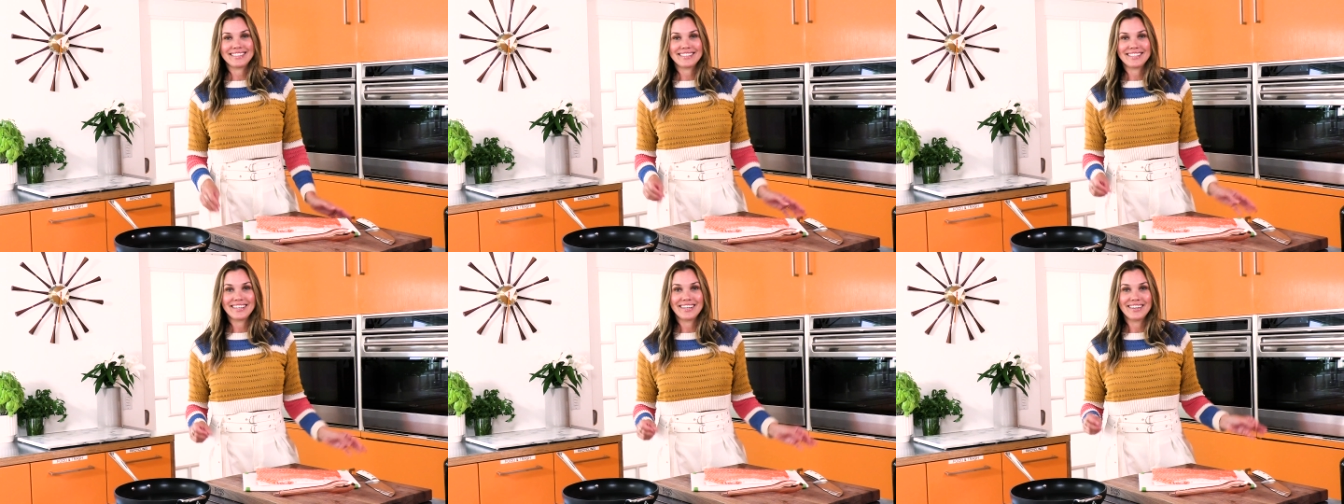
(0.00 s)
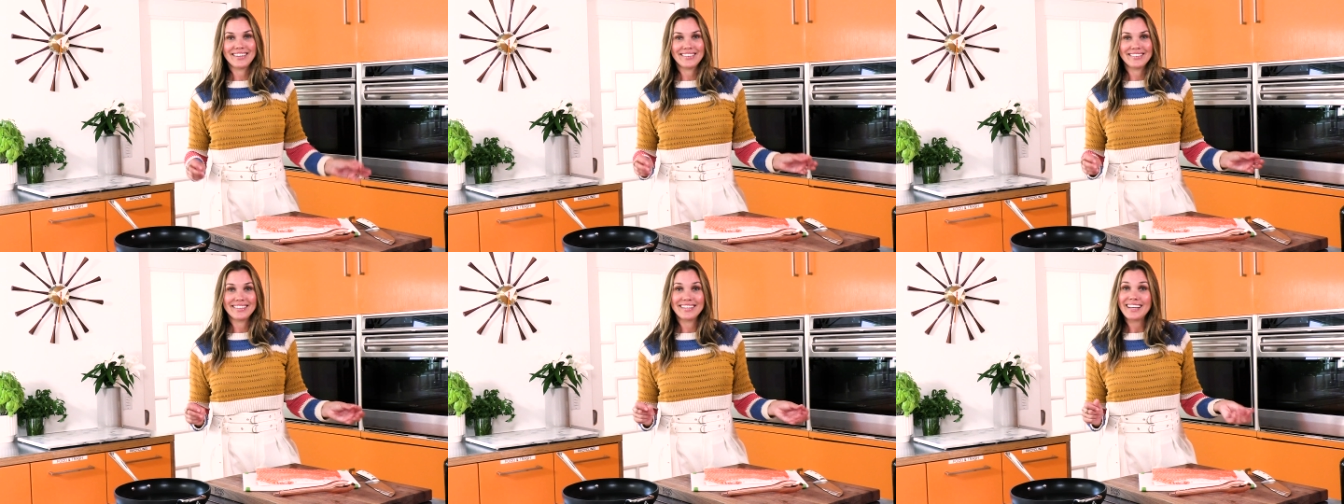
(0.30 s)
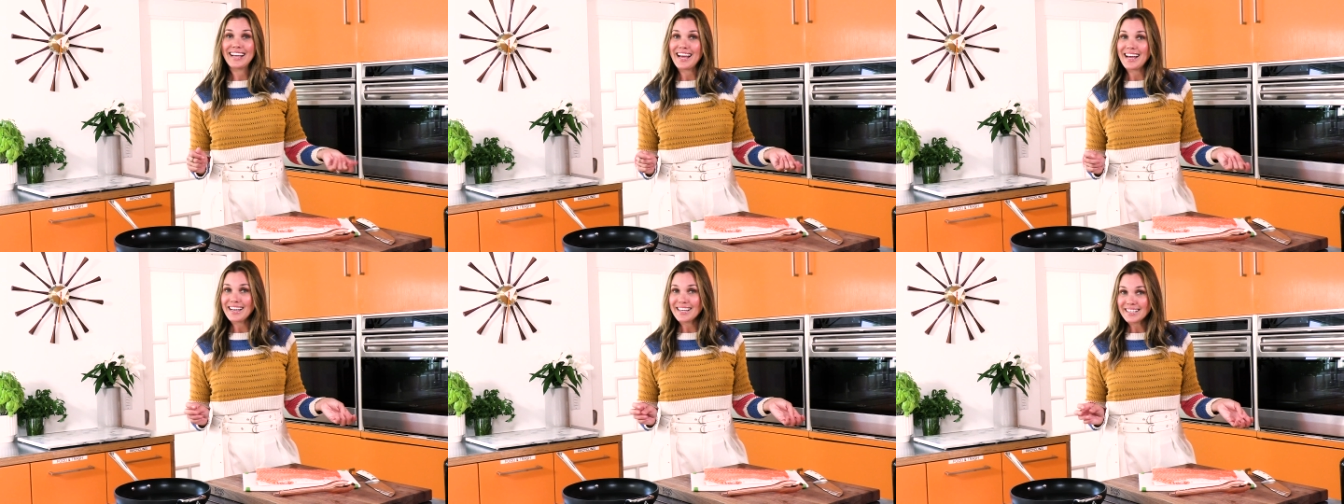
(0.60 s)
so
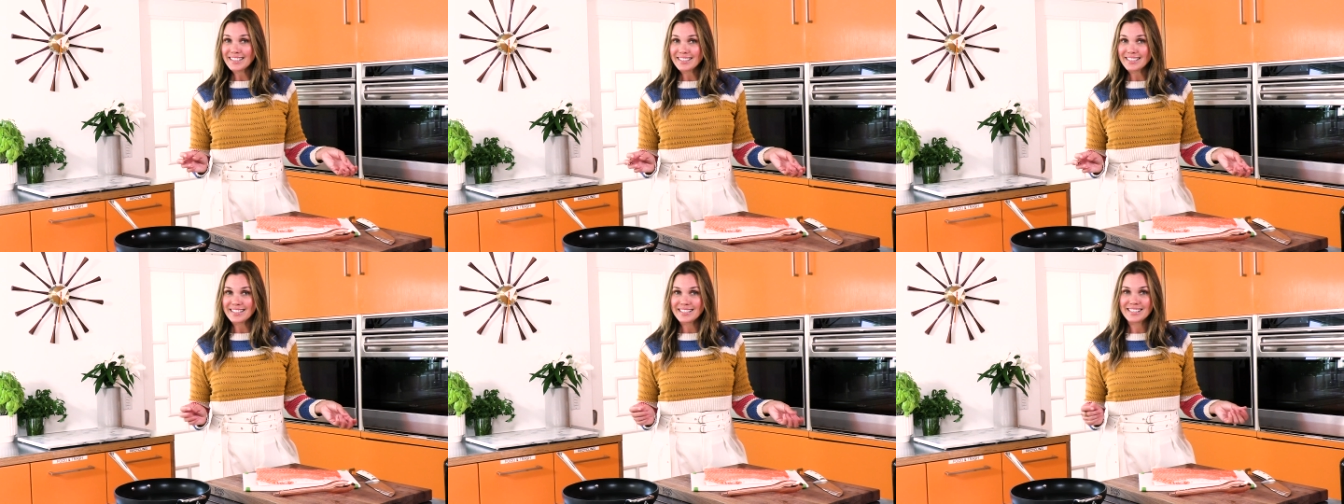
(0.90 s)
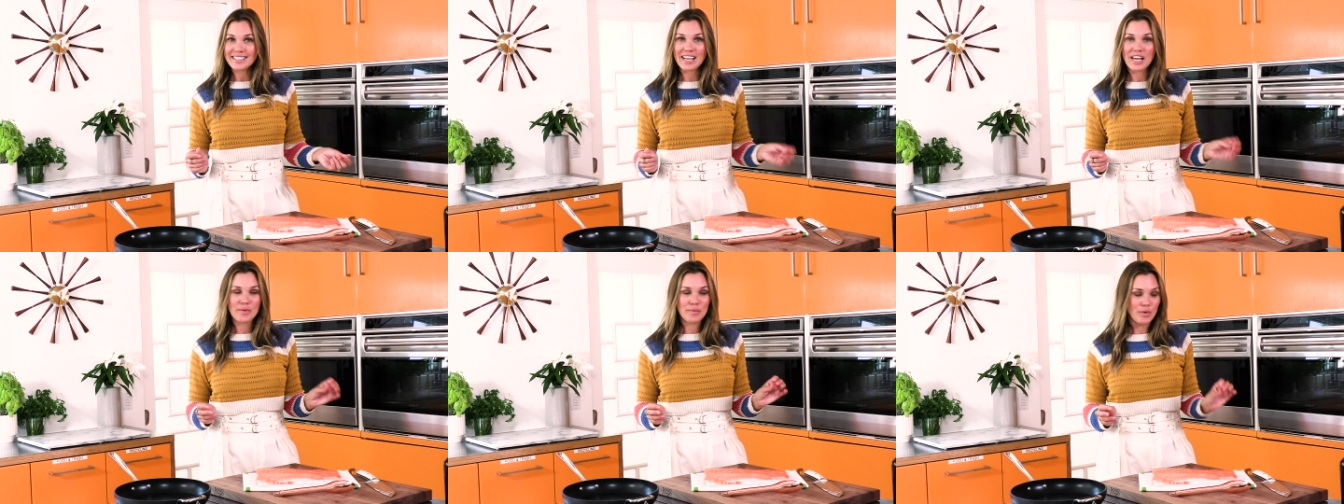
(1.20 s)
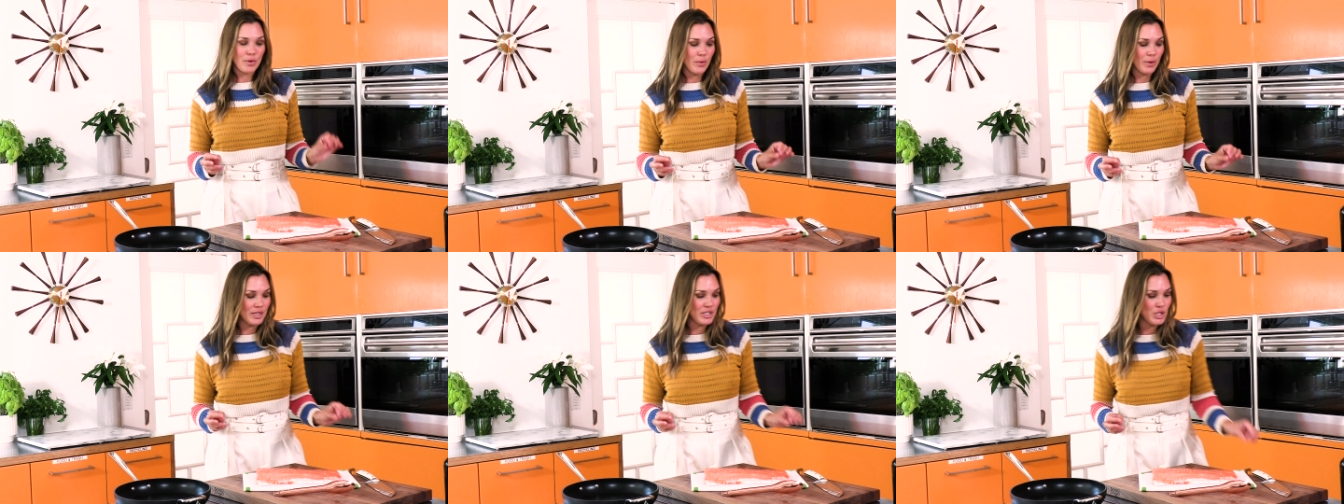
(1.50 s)
next
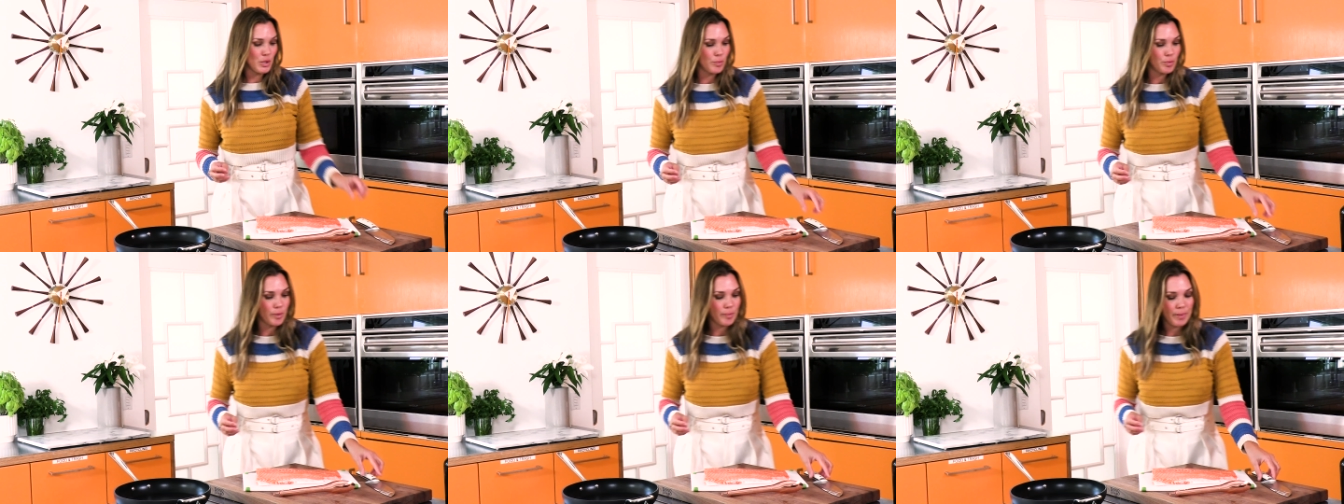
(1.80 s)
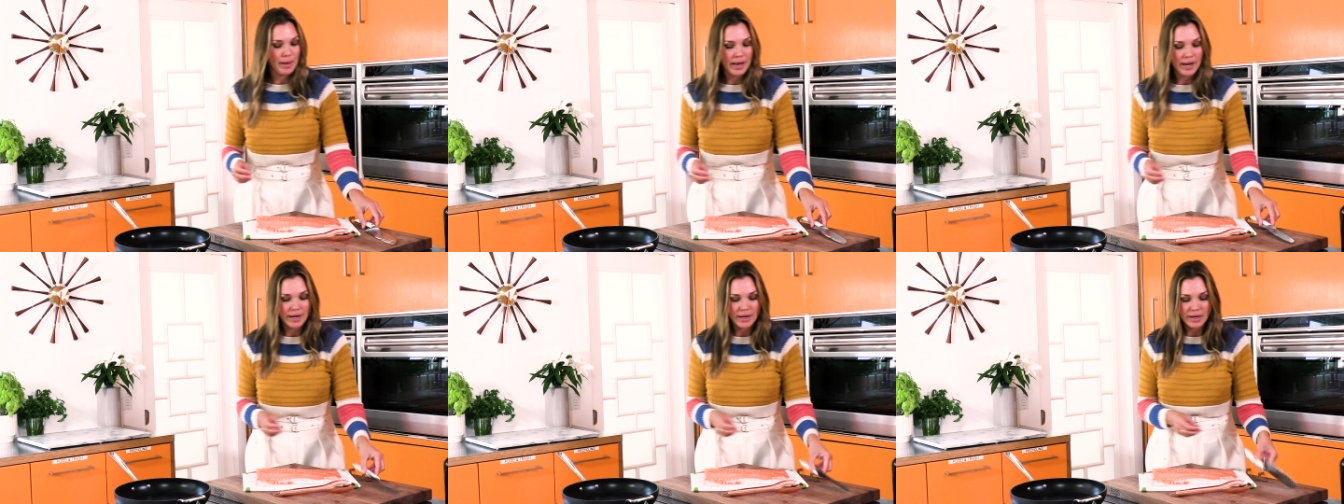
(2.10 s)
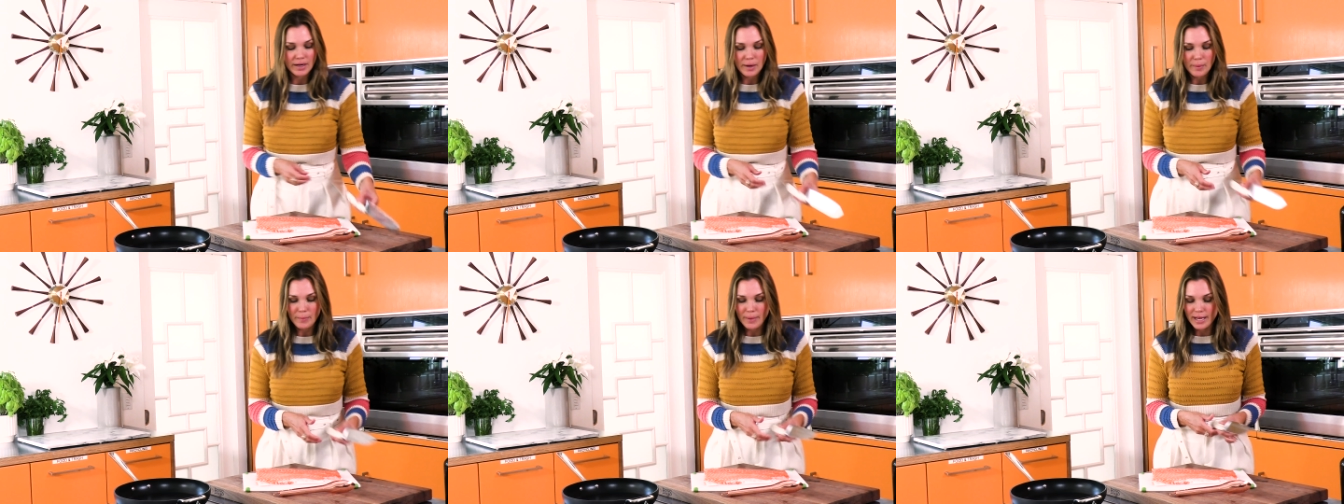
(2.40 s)
I'm going to
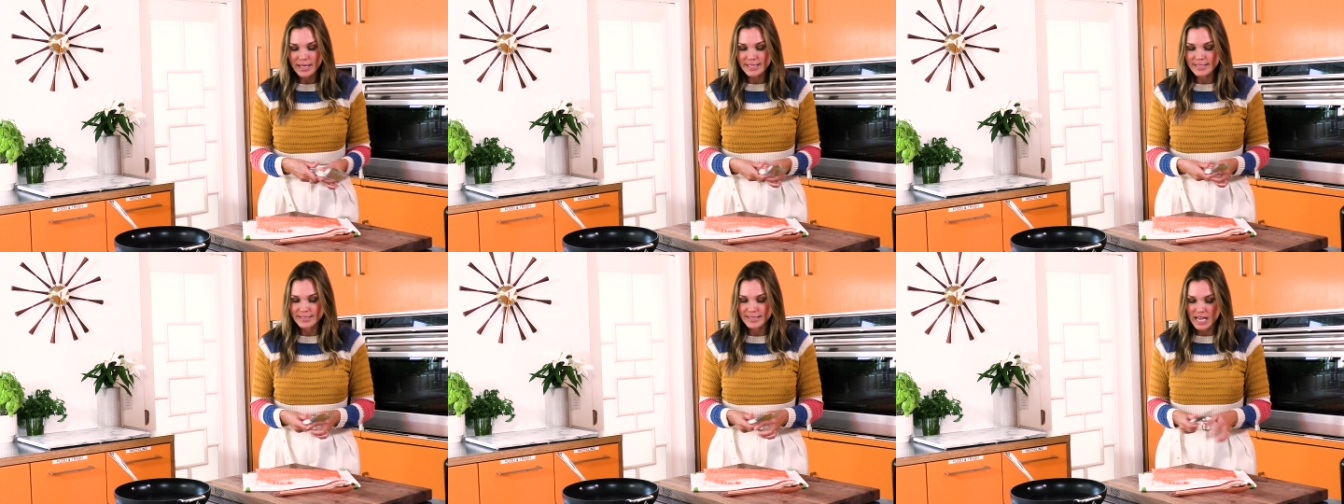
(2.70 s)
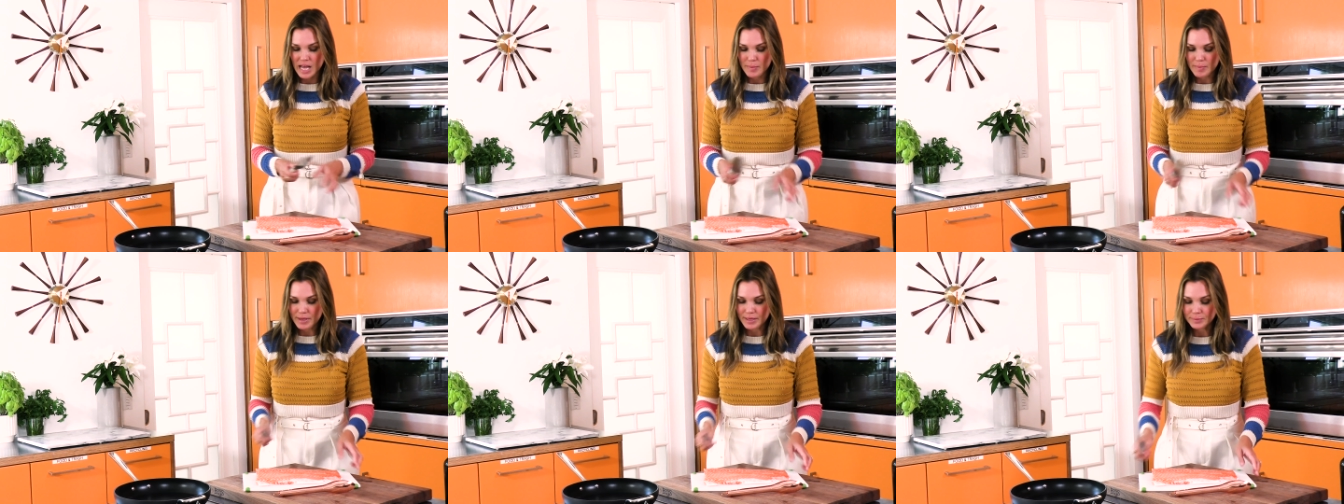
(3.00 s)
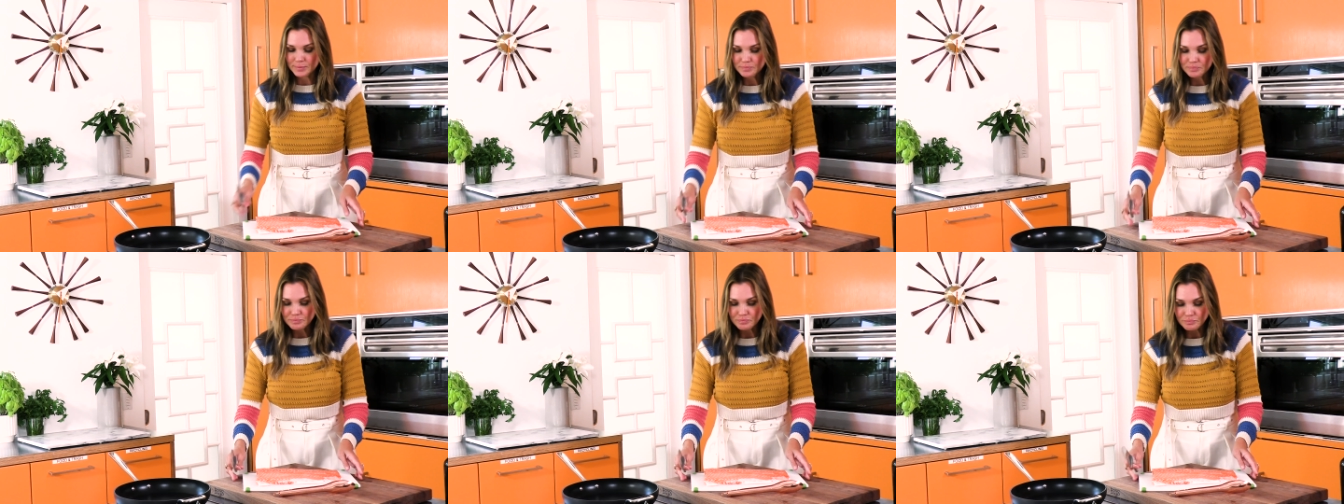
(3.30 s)
prepare my
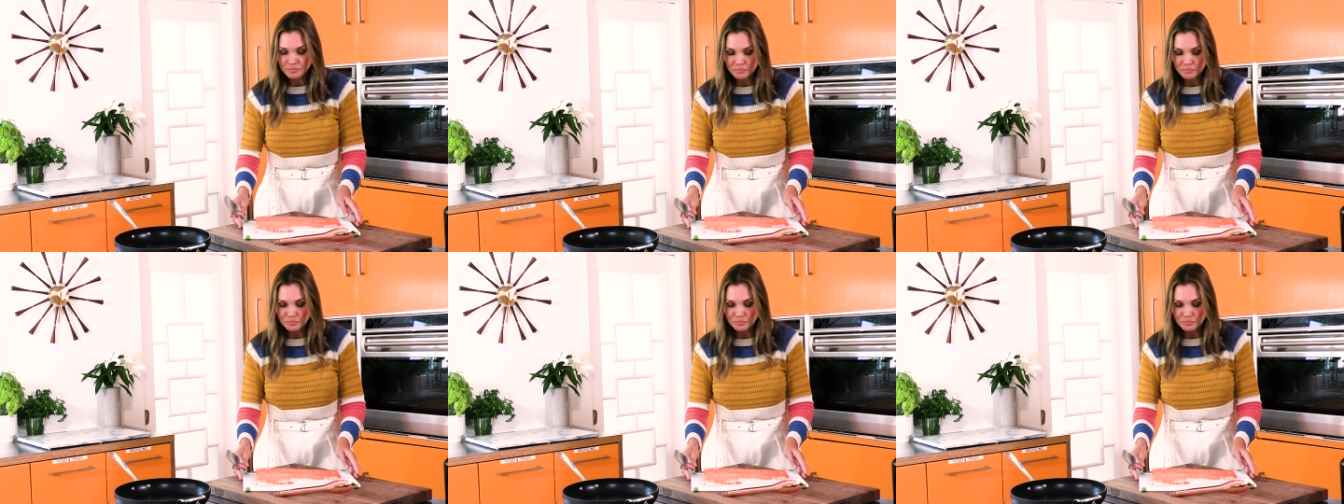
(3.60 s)
salmon.